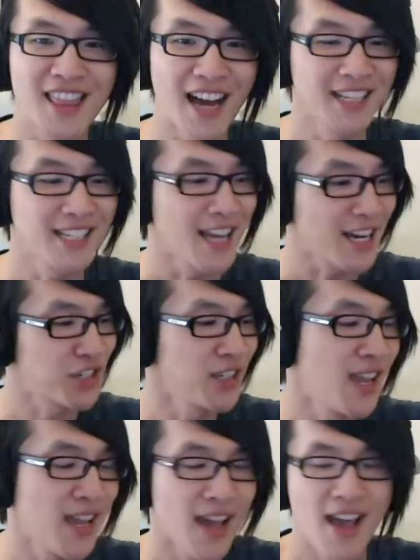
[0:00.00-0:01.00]
That is
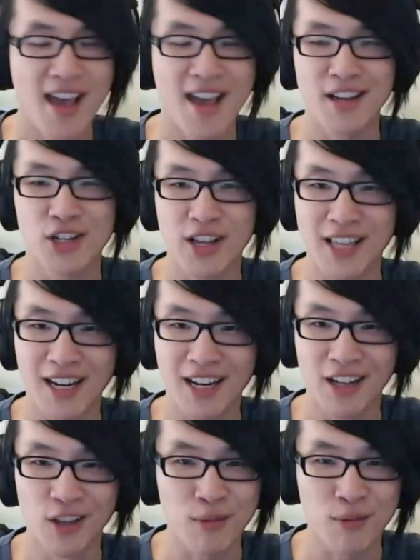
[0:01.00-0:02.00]
actually a trick that
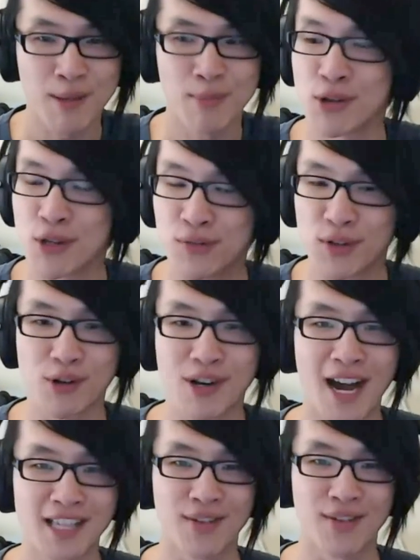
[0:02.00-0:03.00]
a lot of people use for all
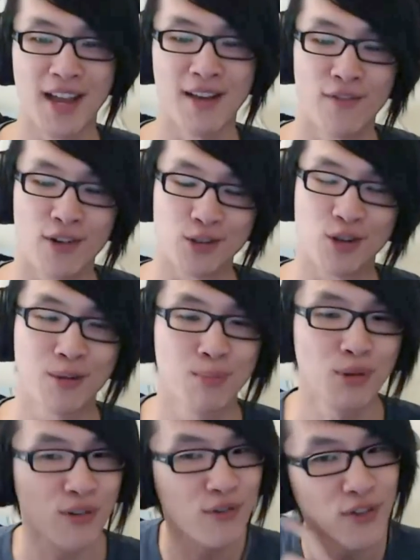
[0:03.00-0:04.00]
kinds of headphones. You can
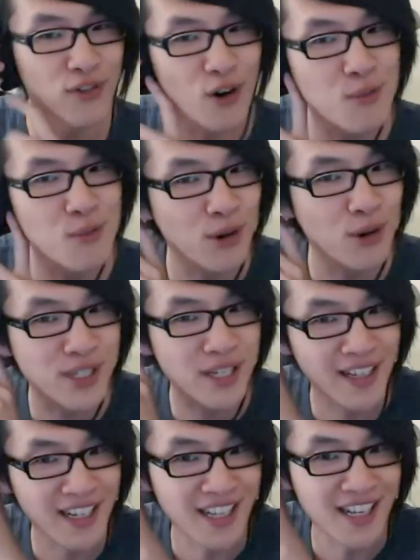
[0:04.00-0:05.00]
put foam or
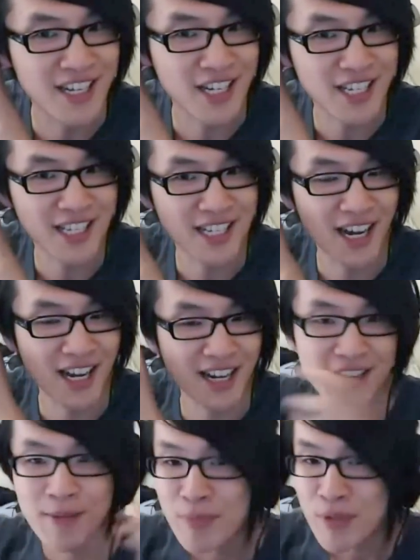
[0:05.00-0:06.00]
something in just
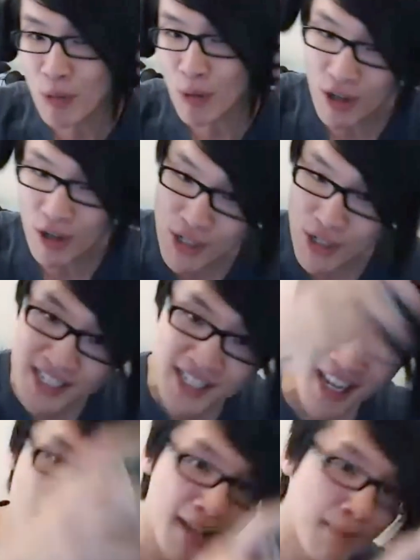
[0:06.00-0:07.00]
inside. So what Yoshi is
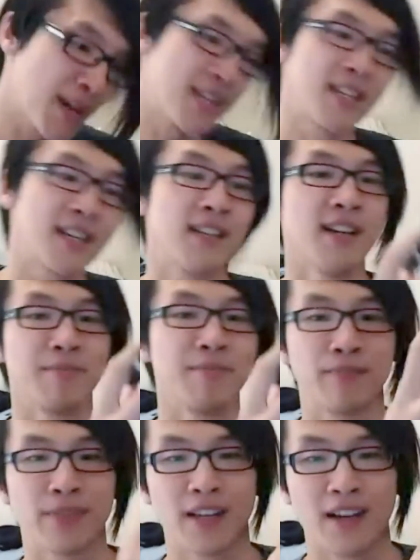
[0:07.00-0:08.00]
saying basically,
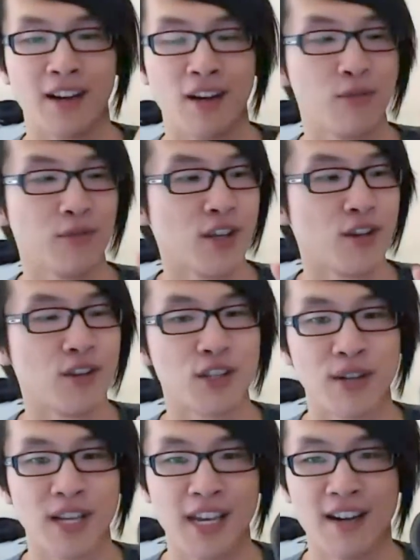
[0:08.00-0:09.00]
uh, hopefully you can
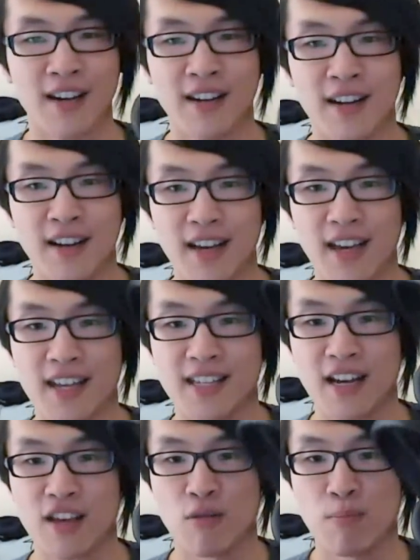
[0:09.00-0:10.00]
still hear, is
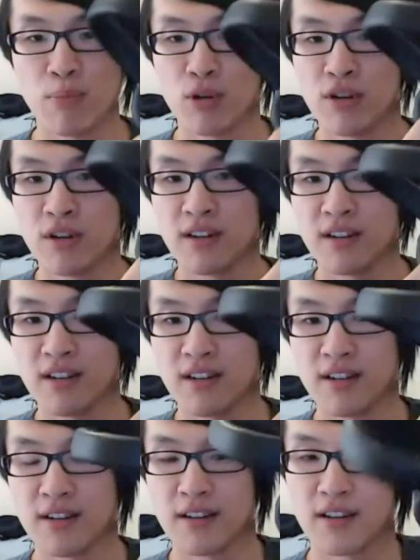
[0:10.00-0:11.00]
that you put,
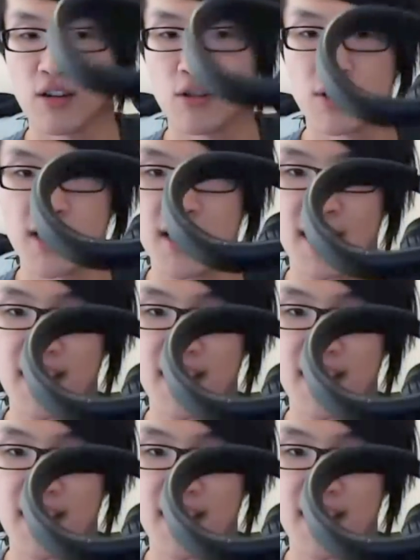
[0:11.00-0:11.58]
you see that